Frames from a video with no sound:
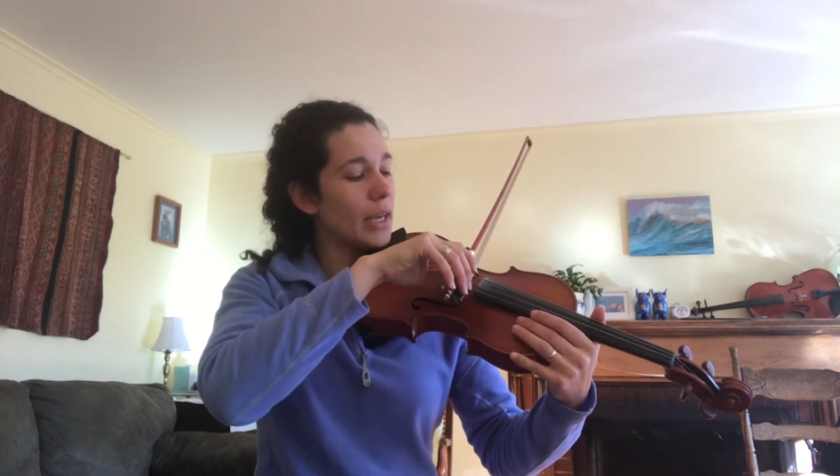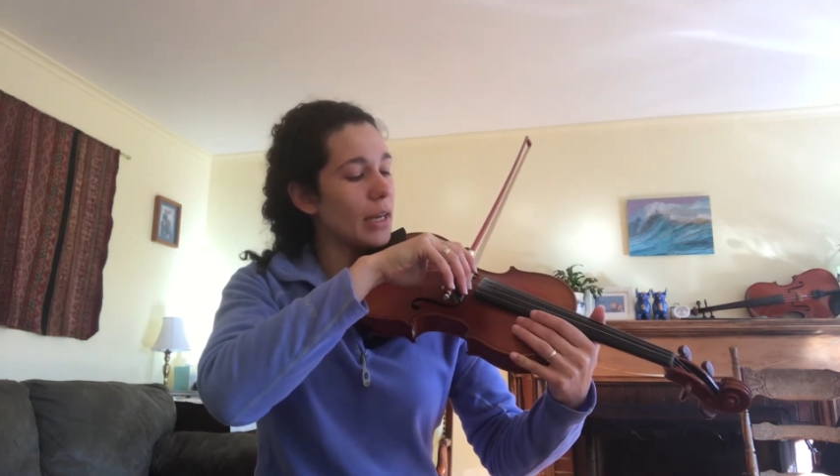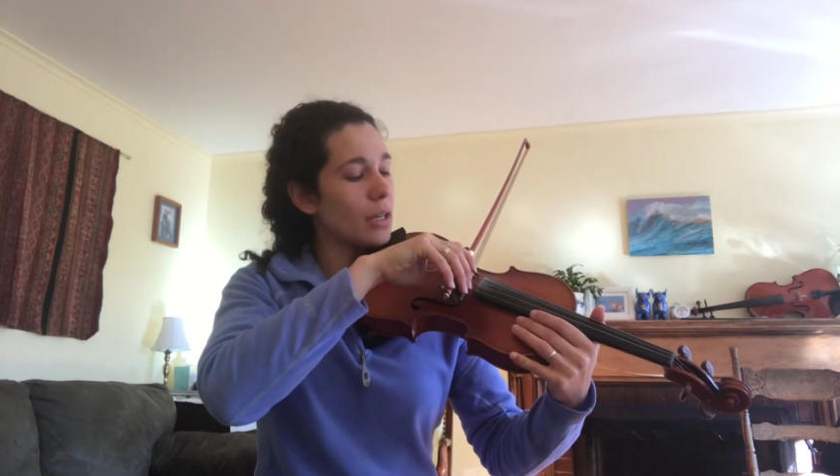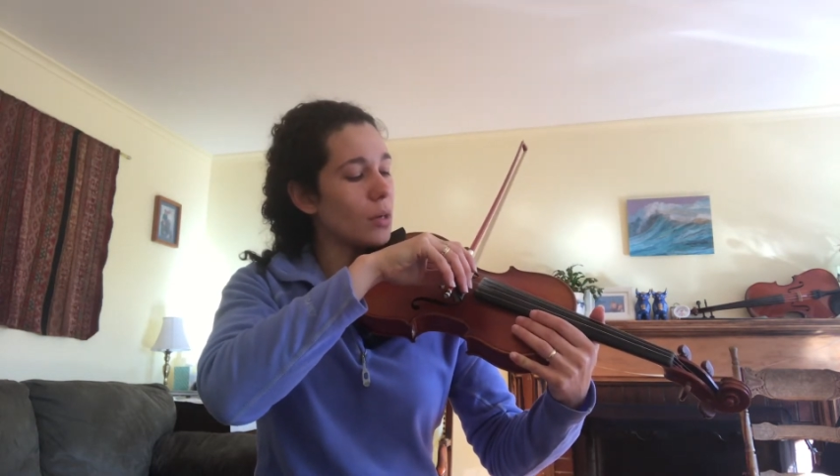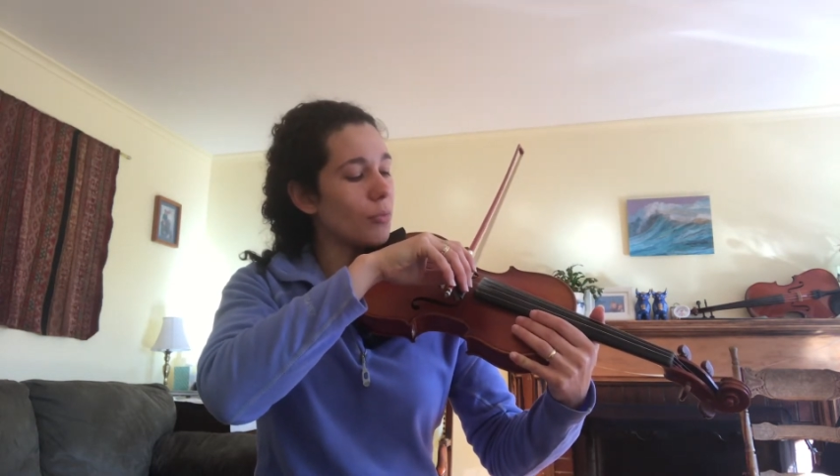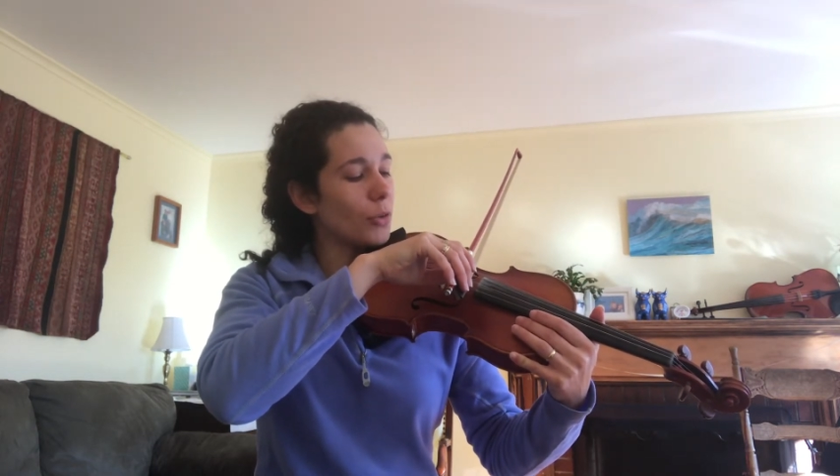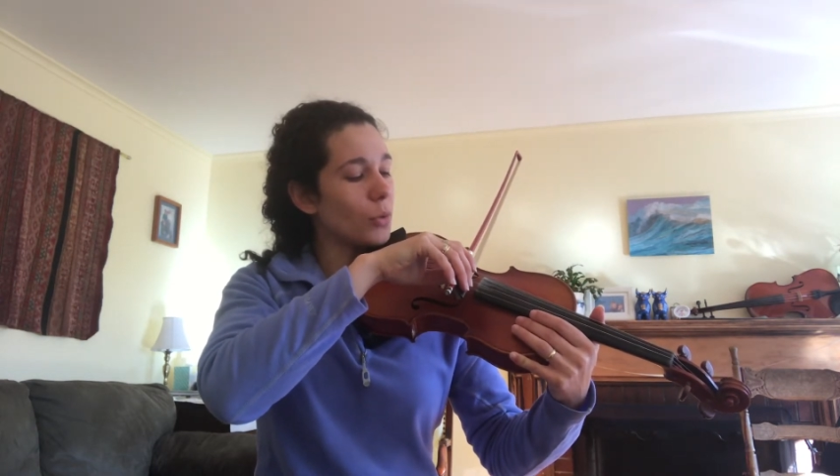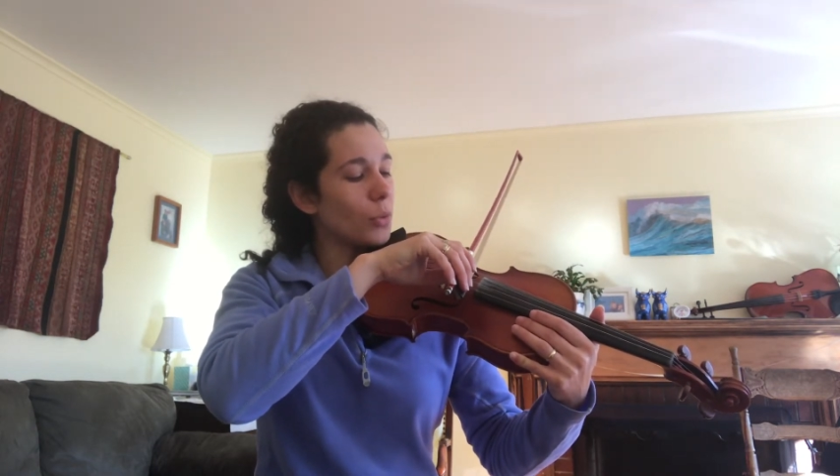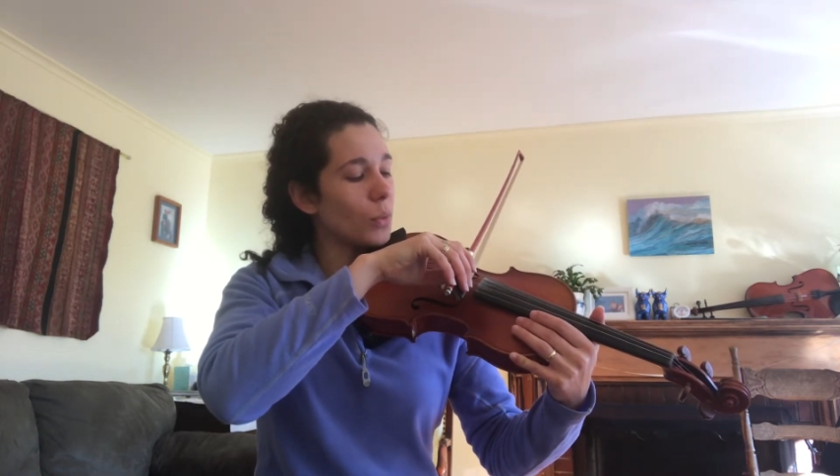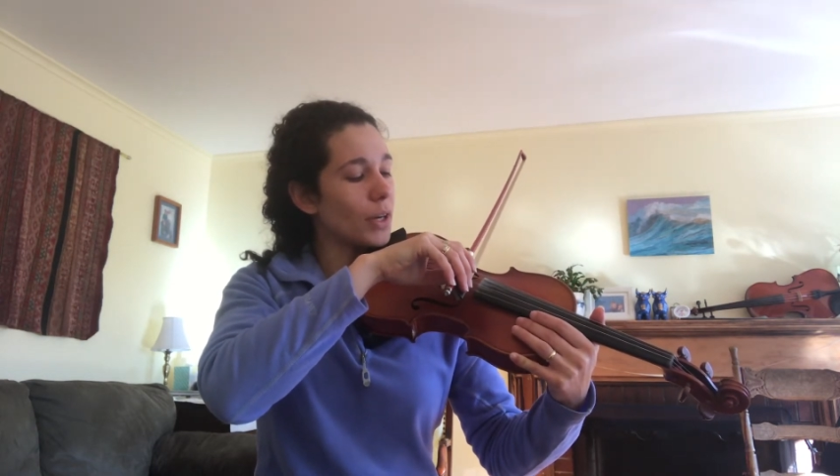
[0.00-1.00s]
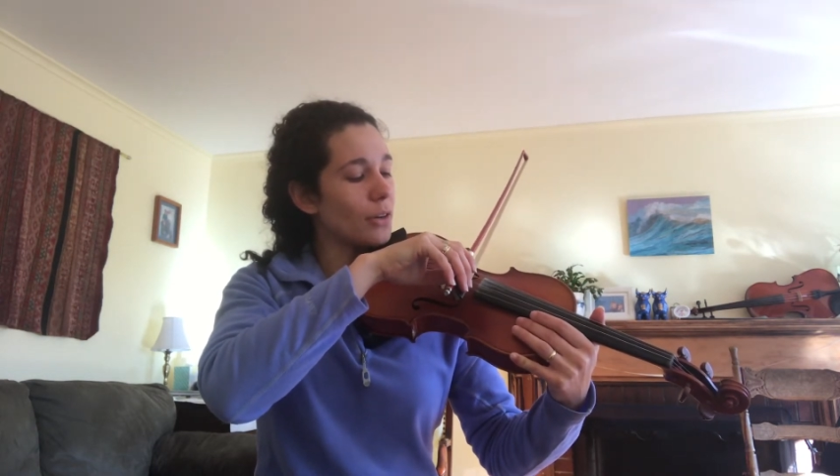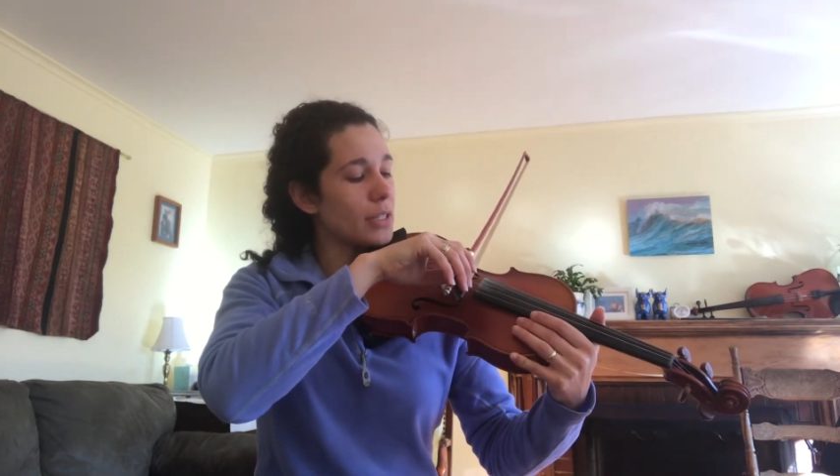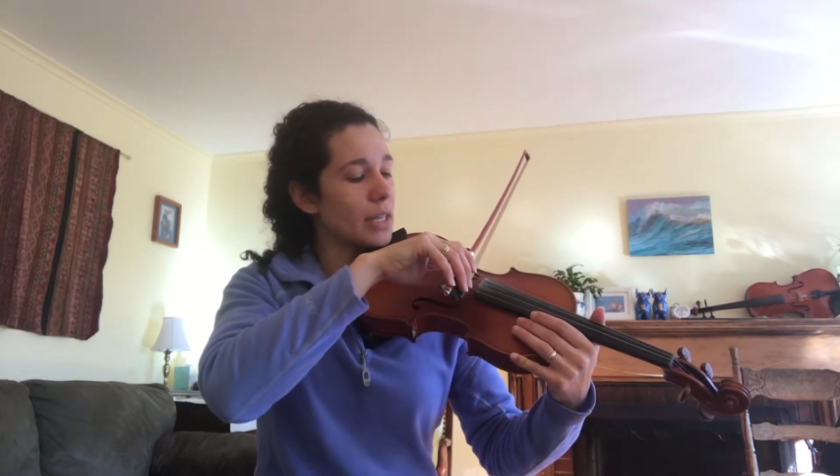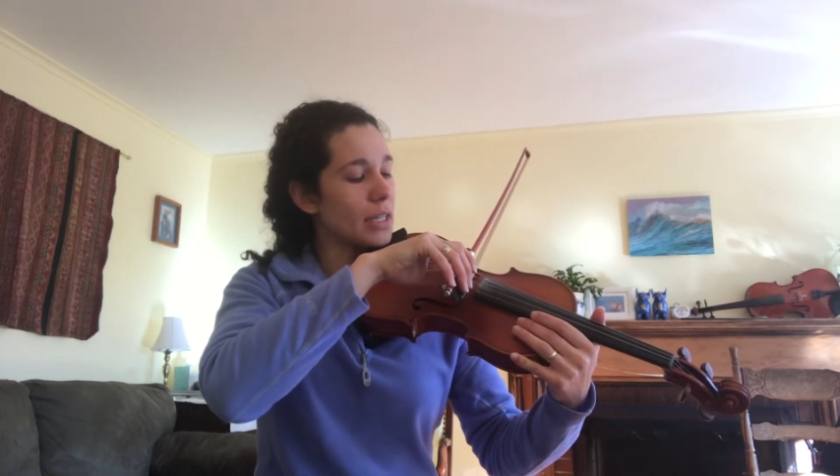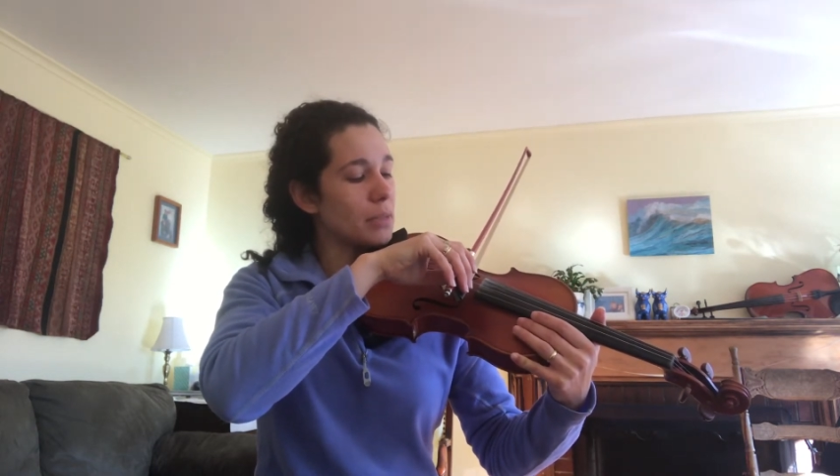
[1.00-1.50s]
gaining comfort with where
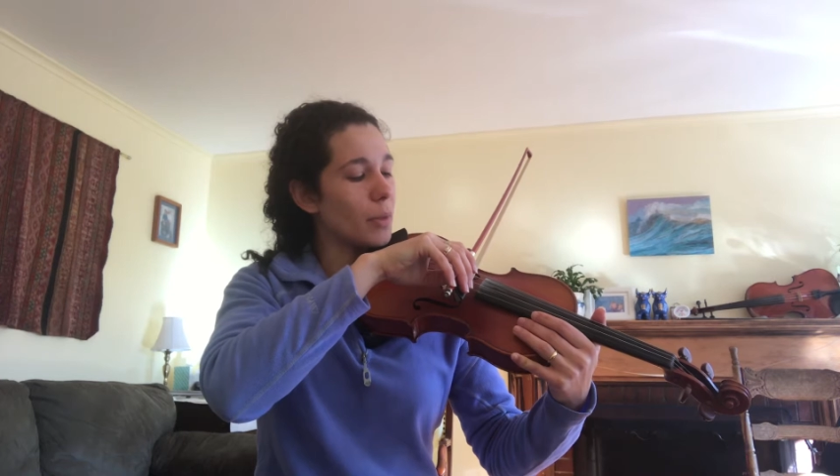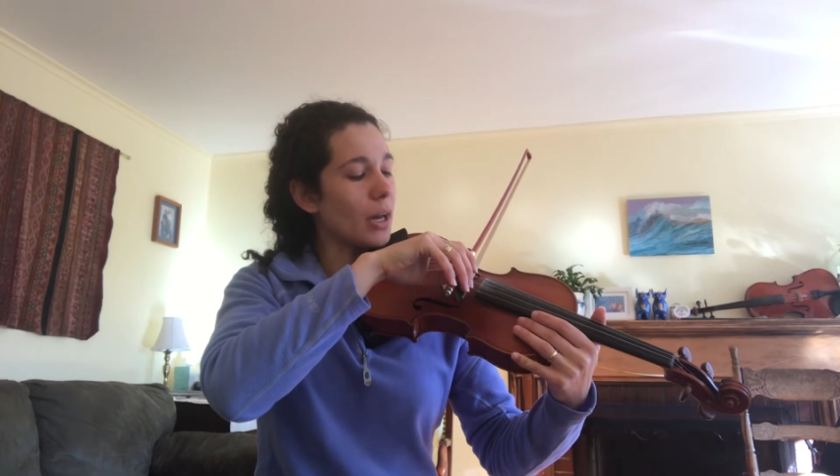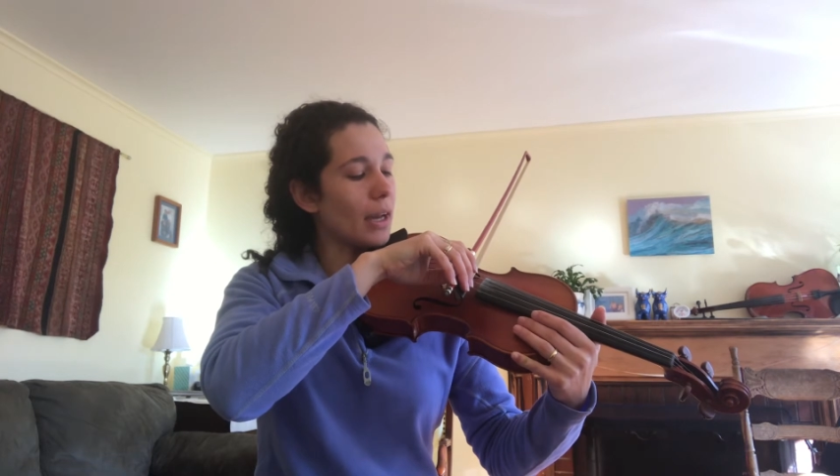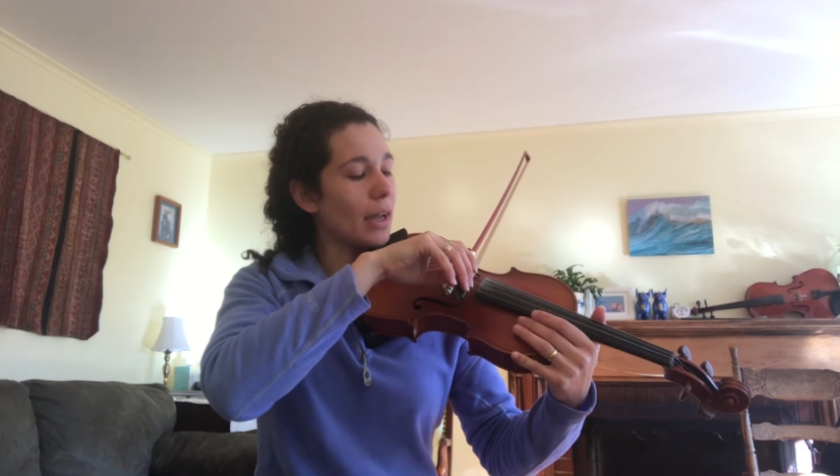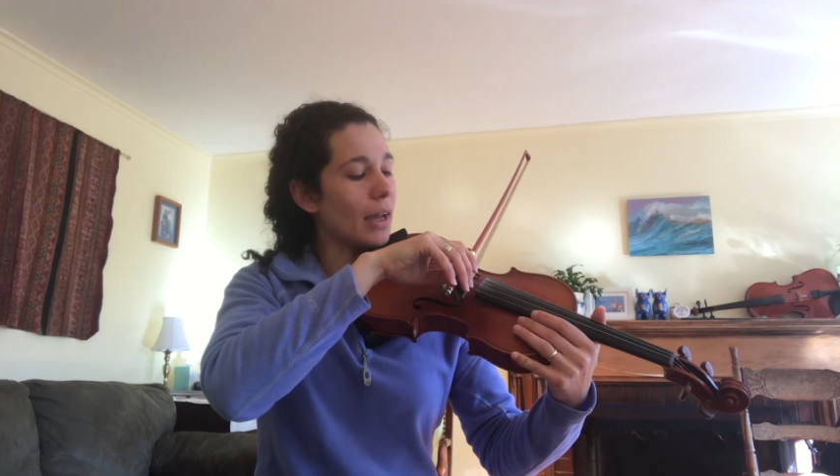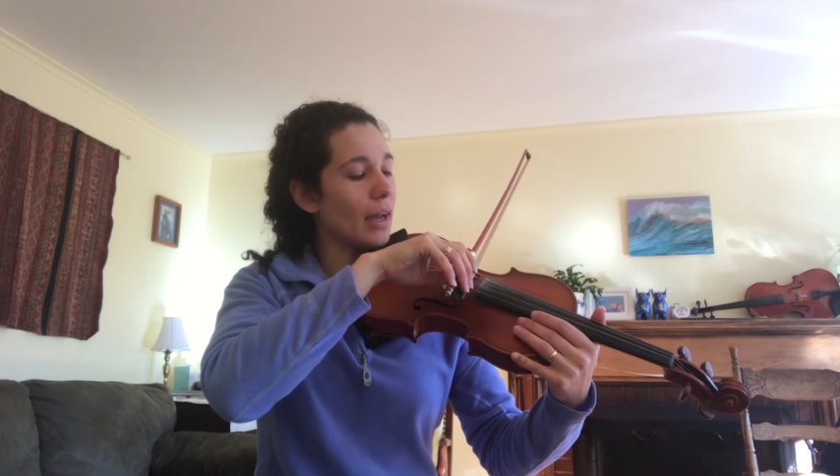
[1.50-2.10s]
is that spot.